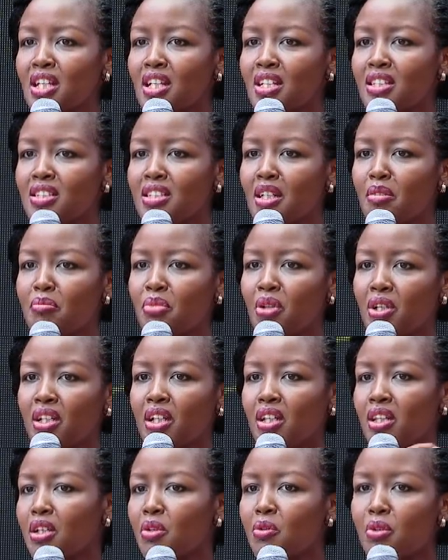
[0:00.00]
the example, and
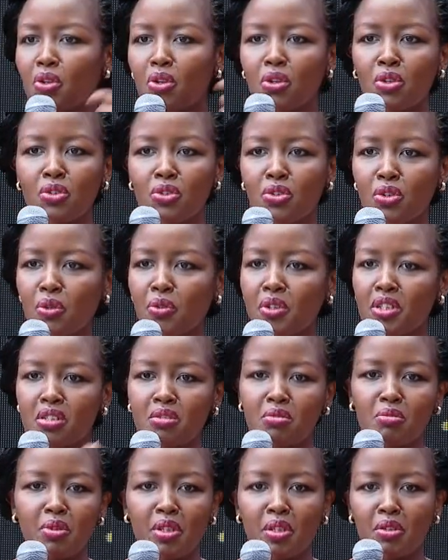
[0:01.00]
I think we all know it,
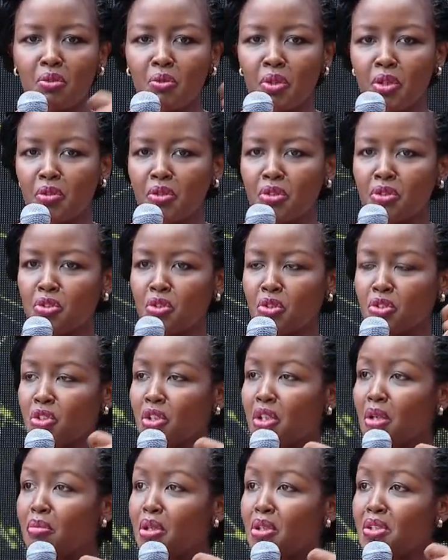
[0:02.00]
when we
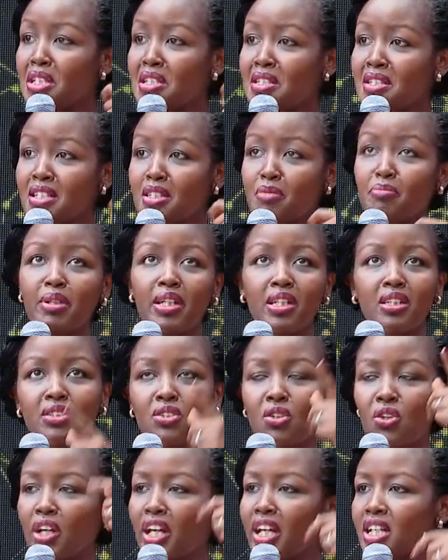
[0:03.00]
talk about the
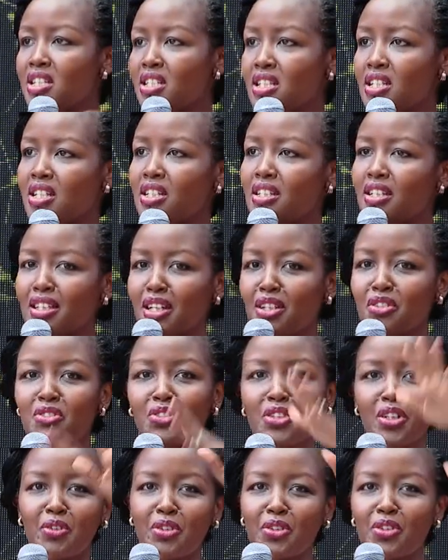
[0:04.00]
seatbelt or AC.
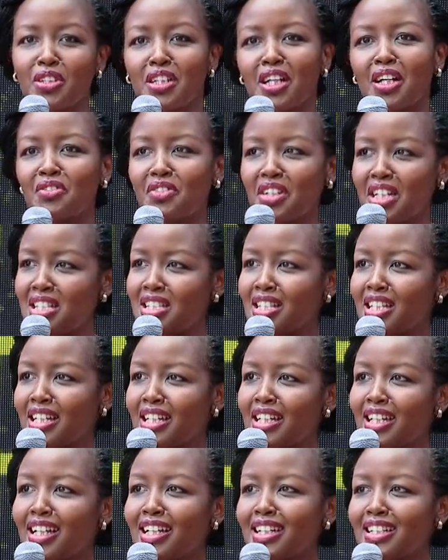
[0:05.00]
Thankfully, we don't have AC
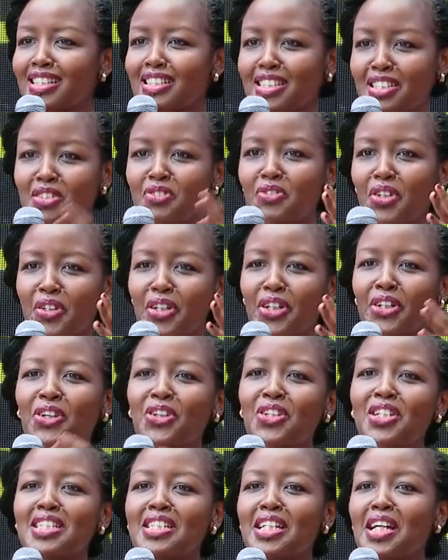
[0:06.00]
here. It's very
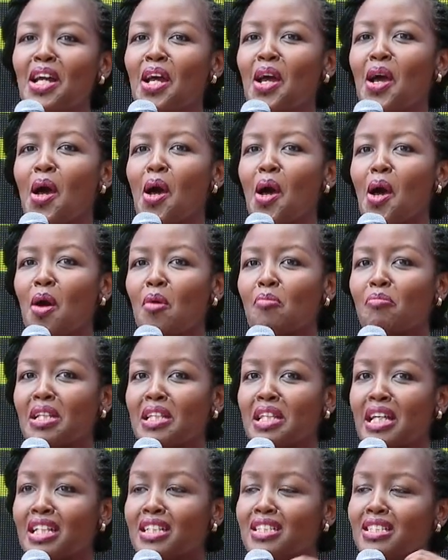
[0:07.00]
hot.
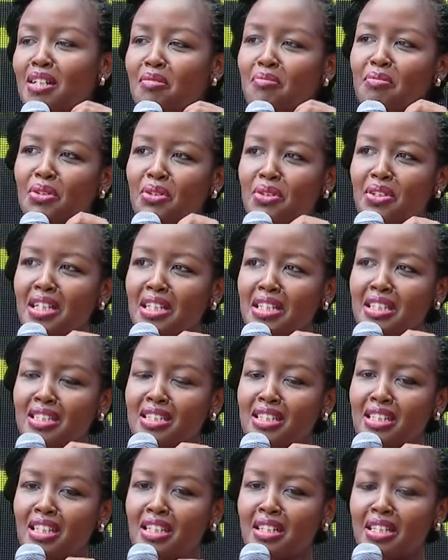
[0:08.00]
But the example that
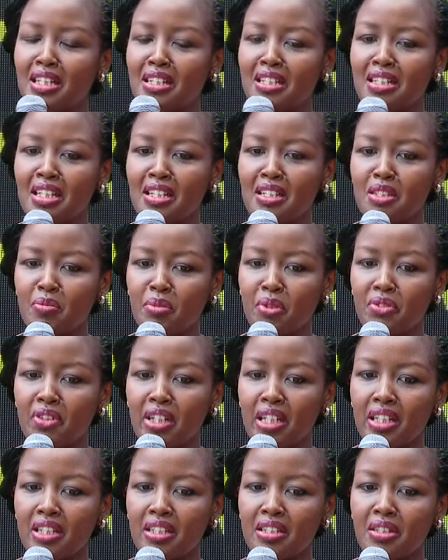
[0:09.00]
is
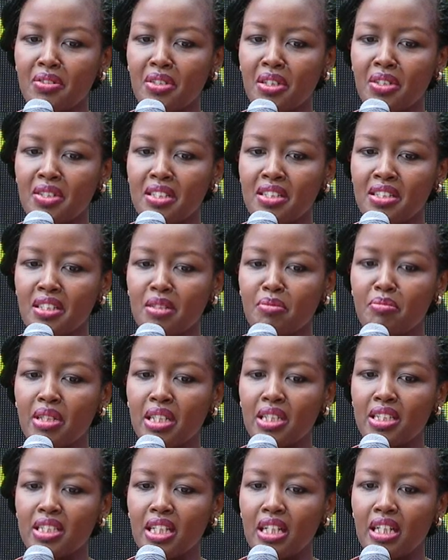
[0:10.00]
provided around
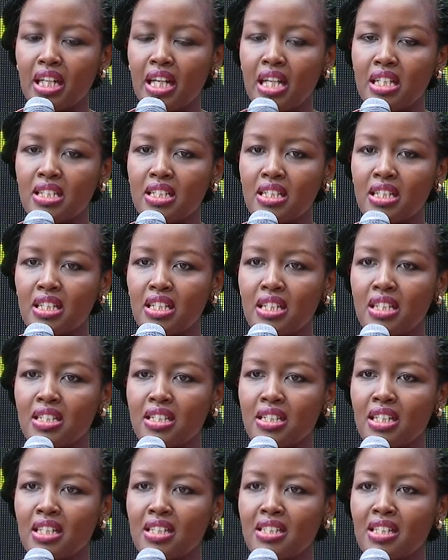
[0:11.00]
seatbelts and AC
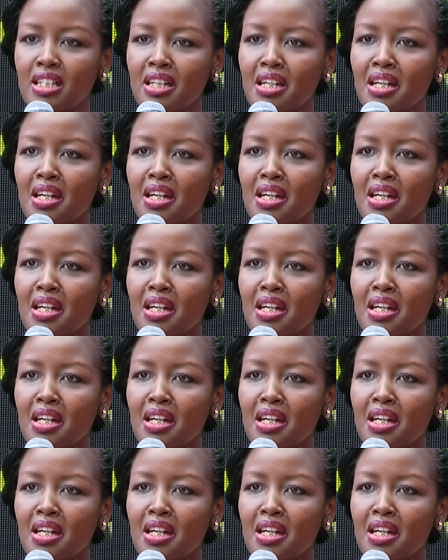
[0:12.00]
is that